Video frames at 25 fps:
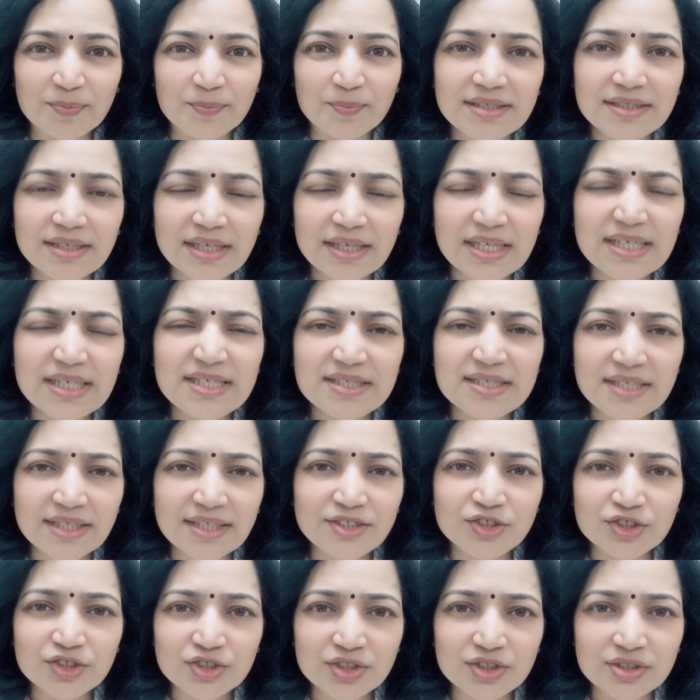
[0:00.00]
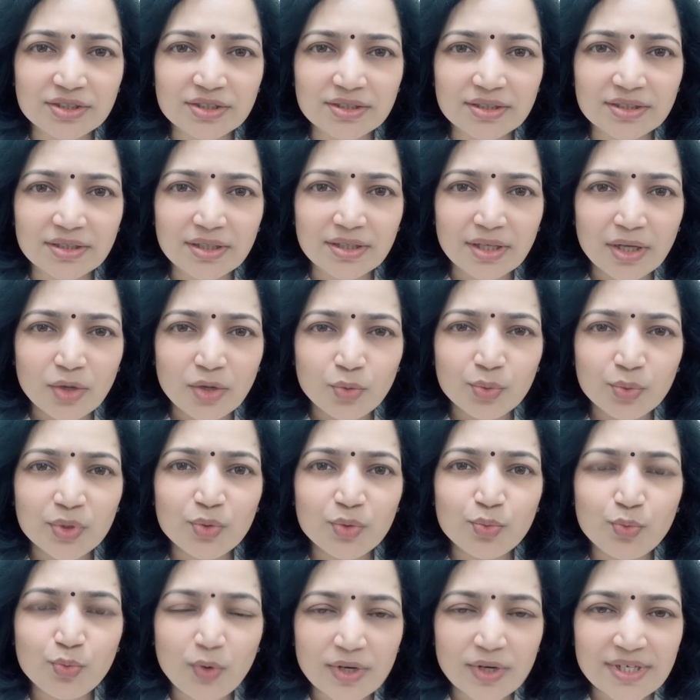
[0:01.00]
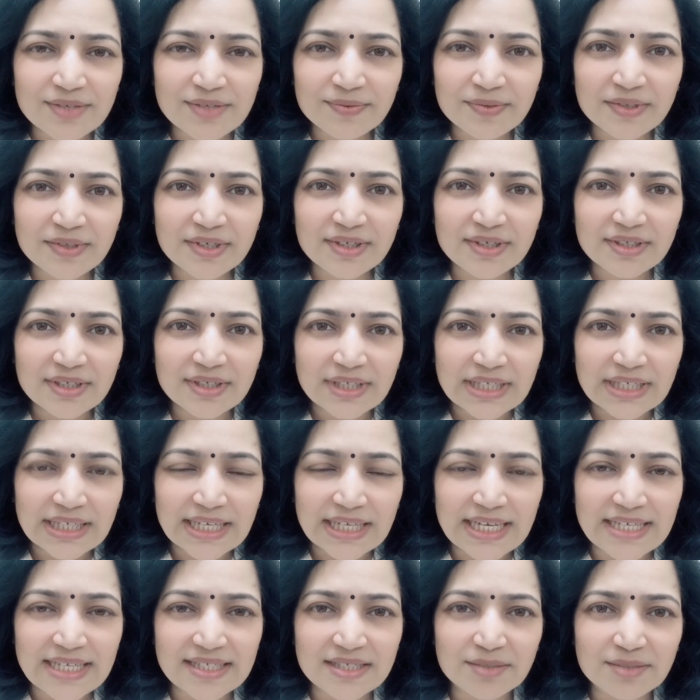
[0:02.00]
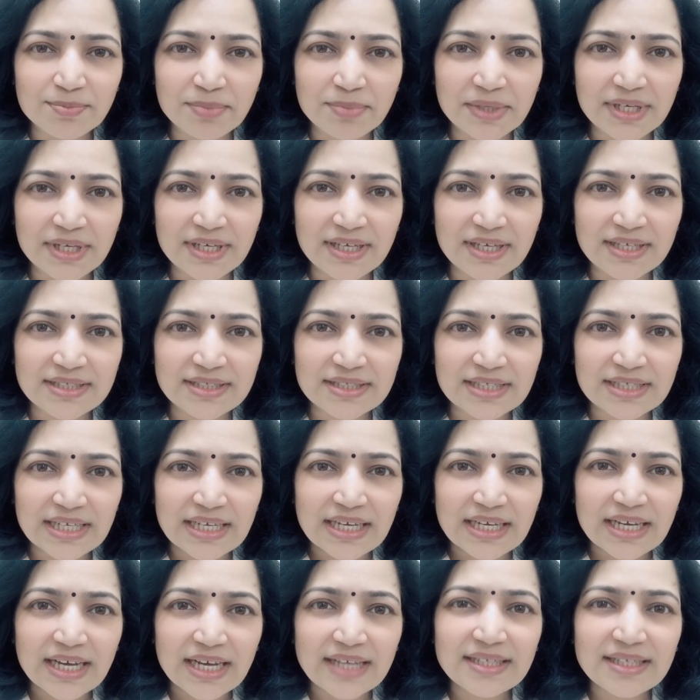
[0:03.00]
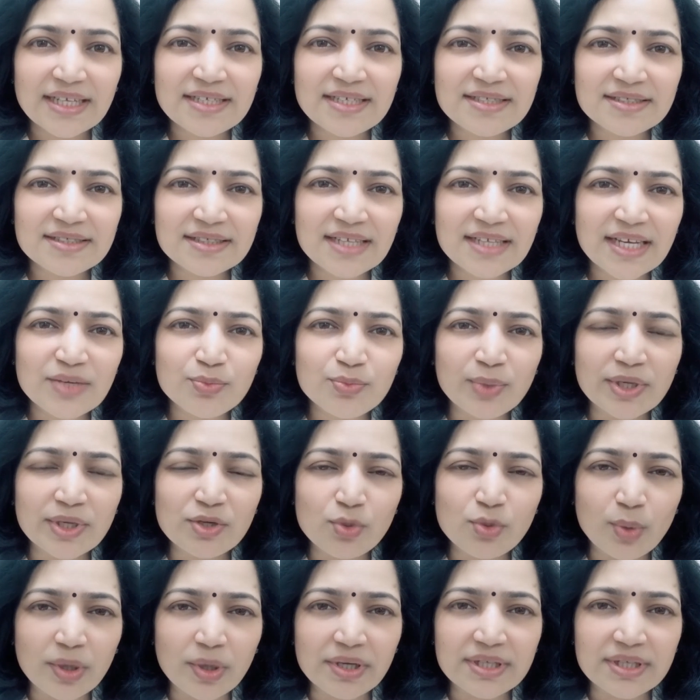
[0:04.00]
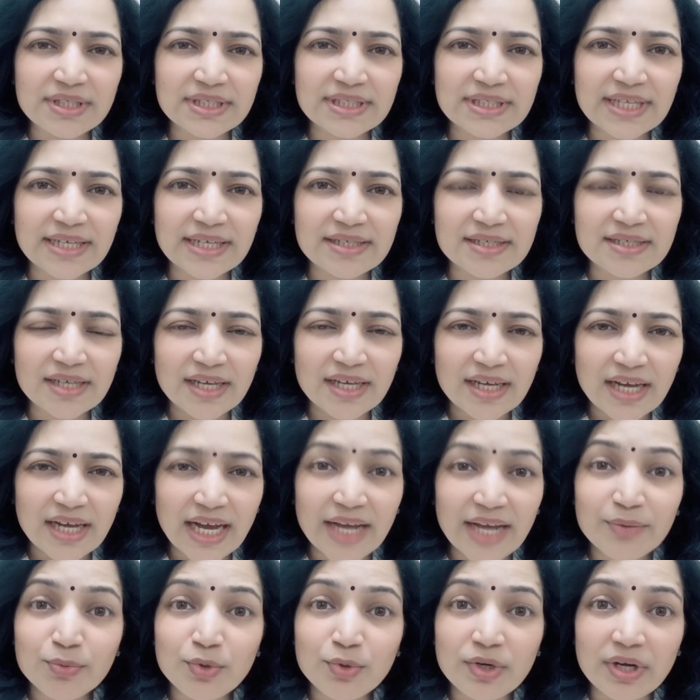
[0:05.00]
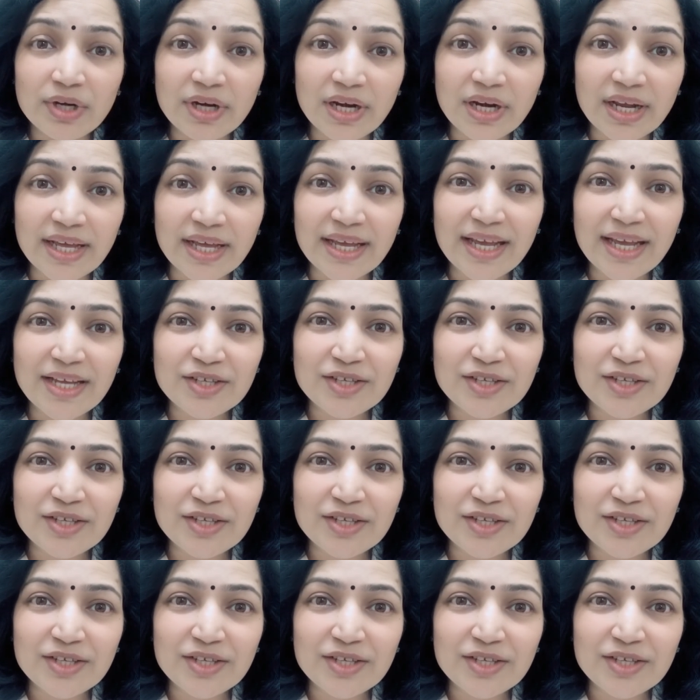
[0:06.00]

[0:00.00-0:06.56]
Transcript: He touches with whatever he speaks, and that is again one quality that I would like to